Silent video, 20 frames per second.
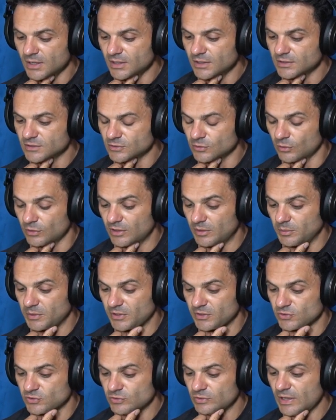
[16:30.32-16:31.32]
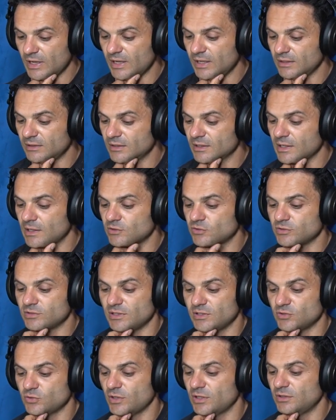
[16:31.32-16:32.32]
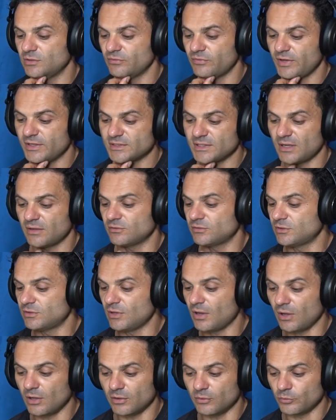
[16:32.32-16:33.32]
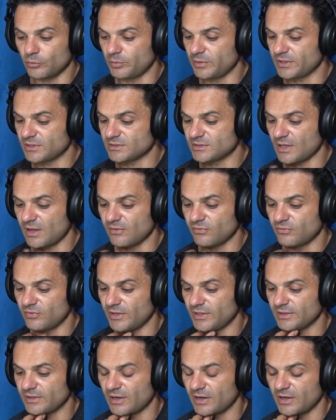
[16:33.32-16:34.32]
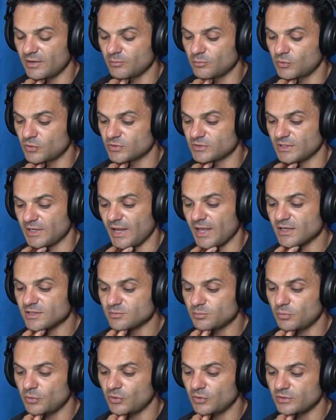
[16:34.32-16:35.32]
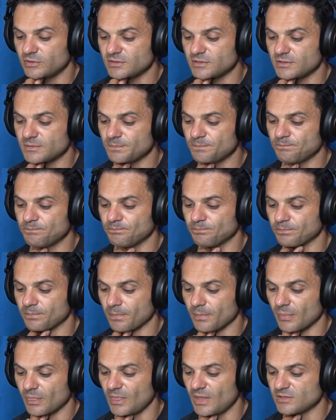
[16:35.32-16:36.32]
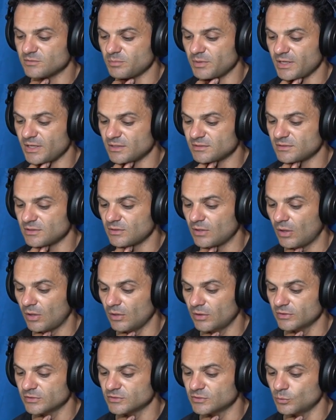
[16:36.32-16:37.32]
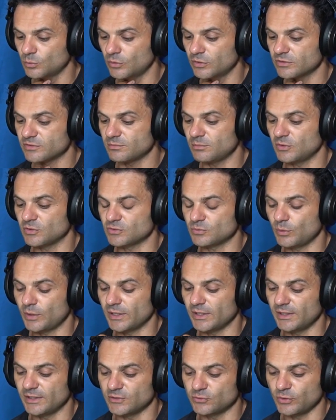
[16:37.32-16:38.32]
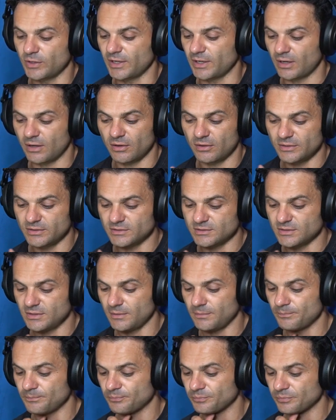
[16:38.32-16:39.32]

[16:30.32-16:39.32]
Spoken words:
So limited trade, countries that try to phase out of the dollar will be stifling their imports and exports. That's because the dollar is the world's most widely traded currency.